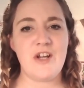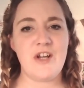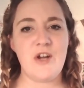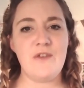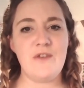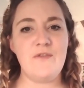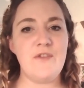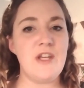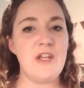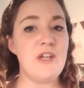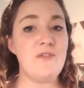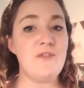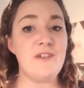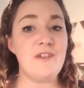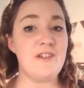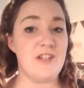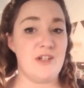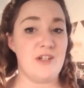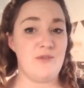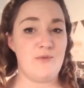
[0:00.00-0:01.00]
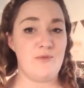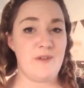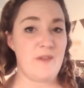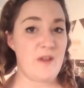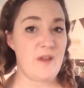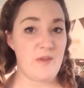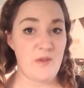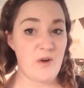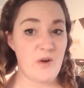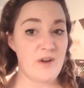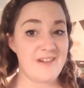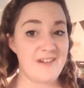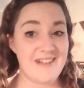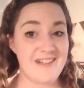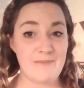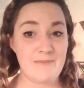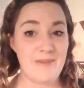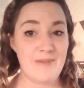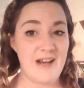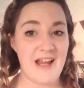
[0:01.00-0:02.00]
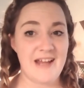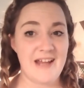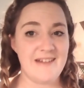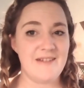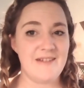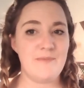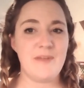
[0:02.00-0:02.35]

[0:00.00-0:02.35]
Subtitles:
confuse you with their thoughts and plans,